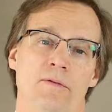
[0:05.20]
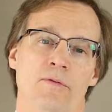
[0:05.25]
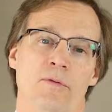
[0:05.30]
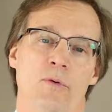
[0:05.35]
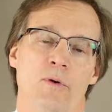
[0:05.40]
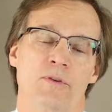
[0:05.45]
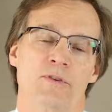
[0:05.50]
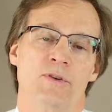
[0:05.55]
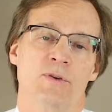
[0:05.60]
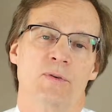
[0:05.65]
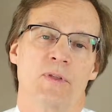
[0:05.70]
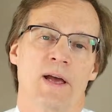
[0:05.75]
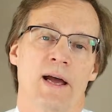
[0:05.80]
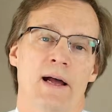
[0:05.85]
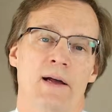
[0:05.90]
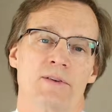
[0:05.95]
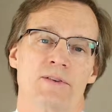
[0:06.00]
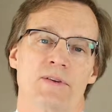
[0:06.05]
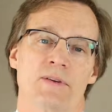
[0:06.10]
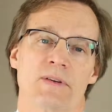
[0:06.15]
for
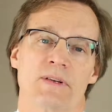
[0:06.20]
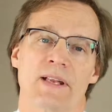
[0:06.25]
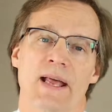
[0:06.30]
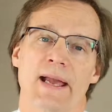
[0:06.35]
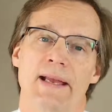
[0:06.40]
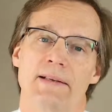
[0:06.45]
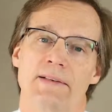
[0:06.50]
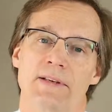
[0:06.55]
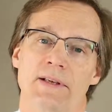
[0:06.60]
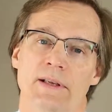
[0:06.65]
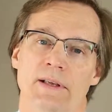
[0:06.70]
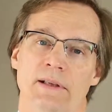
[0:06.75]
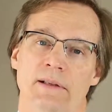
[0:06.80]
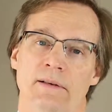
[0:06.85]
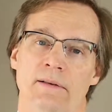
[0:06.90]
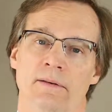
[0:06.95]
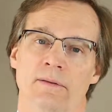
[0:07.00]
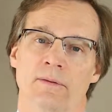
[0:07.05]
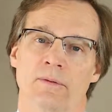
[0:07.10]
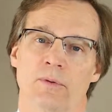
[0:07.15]

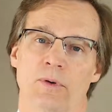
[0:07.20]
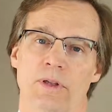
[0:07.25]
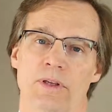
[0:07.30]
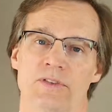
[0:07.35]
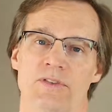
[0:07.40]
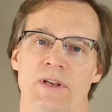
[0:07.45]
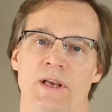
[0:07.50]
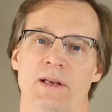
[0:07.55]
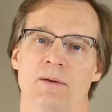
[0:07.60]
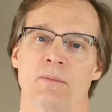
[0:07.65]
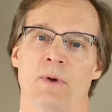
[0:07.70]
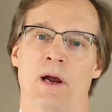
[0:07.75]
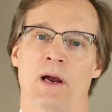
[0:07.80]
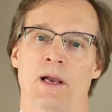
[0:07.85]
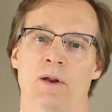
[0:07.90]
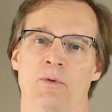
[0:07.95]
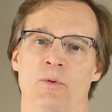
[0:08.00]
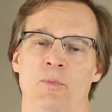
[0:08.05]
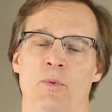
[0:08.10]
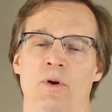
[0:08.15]
2019 real estate
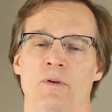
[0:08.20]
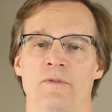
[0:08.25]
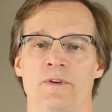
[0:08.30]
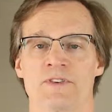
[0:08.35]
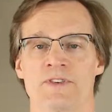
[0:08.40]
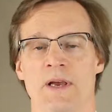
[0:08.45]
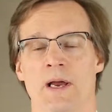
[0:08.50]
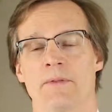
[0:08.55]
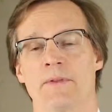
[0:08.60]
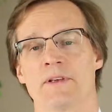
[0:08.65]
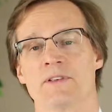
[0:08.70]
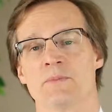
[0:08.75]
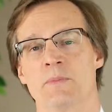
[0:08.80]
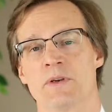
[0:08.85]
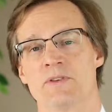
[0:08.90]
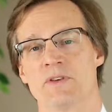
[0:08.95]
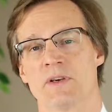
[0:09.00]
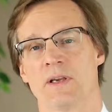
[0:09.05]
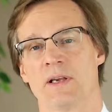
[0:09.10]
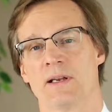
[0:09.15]
market report for Southeast
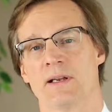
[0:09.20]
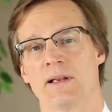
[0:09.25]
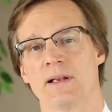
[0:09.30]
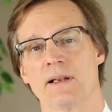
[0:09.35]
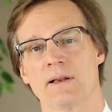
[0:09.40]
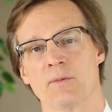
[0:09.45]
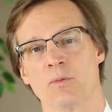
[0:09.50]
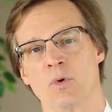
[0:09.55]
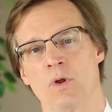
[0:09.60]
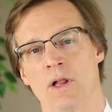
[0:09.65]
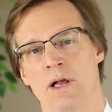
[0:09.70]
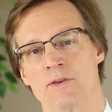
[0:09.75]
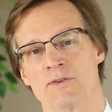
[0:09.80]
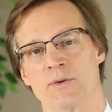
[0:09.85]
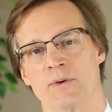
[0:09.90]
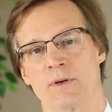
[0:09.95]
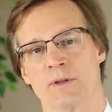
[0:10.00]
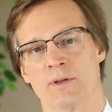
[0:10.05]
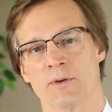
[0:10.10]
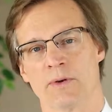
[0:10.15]
Michigan. It will
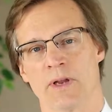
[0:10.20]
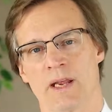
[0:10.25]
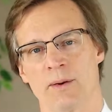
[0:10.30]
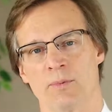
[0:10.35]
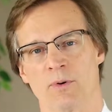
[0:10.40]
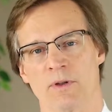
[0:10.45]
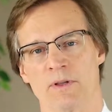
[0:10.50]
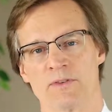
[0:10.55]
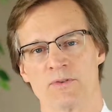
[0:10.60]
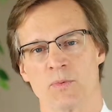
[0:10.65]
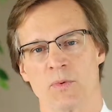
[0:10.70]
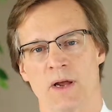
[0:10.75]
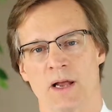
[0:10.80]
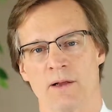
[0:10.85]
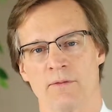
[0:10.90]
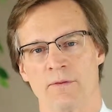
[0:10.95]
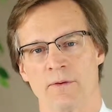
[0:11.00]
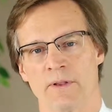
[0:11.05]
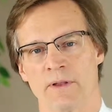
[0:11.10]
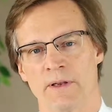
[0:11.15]
also include April as
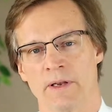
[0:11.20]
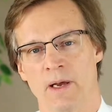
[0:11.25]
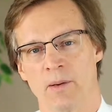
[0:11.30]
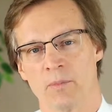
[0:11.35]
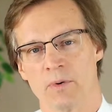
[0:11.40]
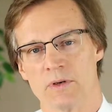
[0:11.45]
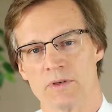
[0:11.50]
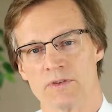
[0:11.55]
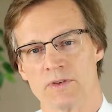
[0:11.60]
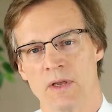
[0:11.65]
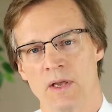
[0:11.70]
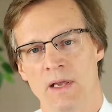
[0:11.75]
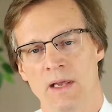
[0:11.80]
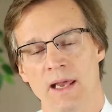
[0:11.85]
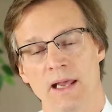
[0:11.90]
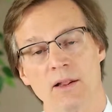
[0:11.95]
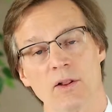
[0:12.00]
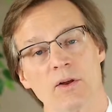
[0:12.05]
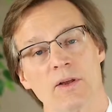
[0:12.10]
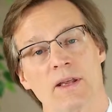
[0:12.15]
well for the numbers.
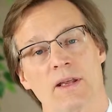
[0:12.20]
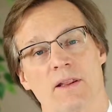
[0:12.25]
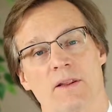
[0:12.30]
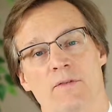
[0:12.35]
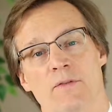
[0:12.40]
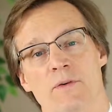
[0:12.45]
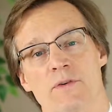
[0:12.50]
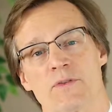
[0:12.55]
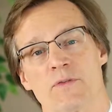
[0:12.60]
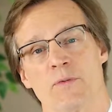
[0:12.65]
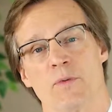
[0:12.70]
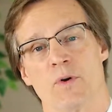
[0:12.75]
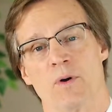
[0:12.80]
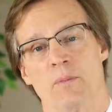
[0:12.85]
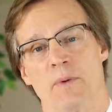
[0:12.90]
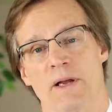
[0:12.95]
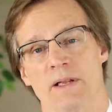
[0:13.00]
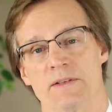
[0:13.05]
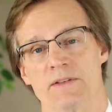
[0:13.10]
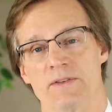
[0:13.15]
And looking at the first 4
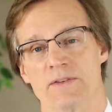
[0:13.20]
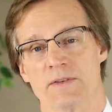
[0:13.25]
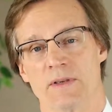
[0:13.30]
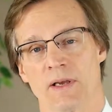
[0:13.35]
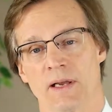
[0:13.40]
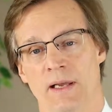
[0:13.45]
months,